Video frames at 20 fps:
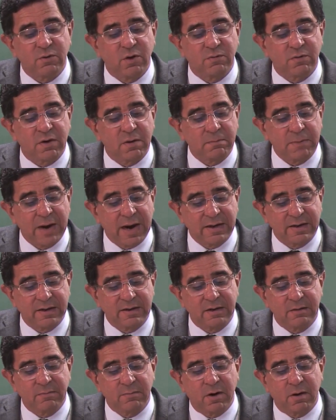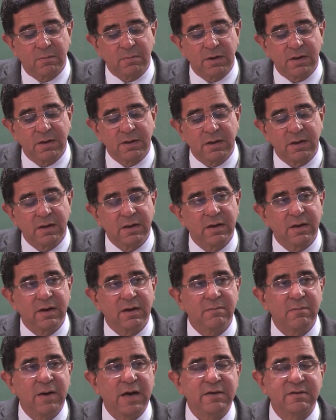if you have compacted it properly,
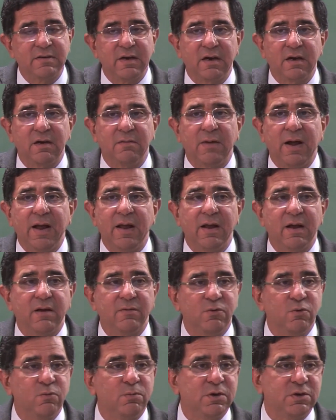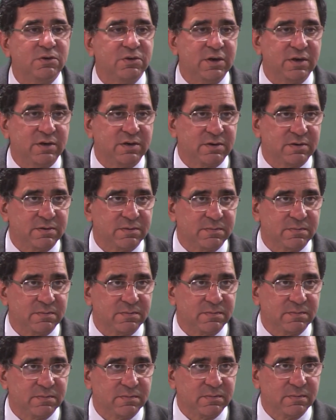it might settle by a few percent.
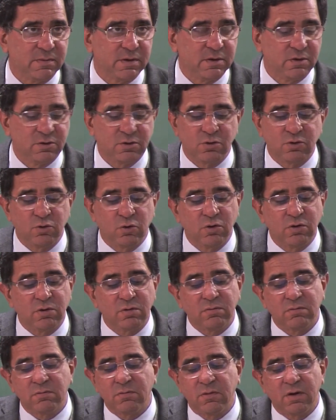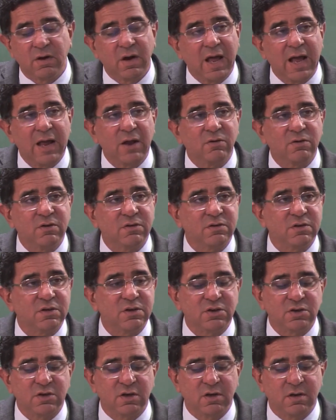So, do not rely on this
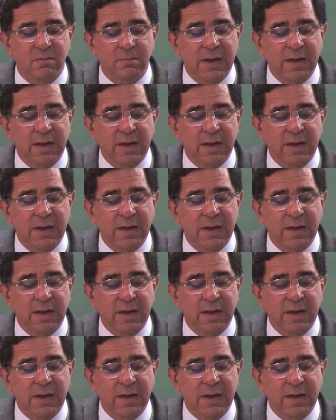additional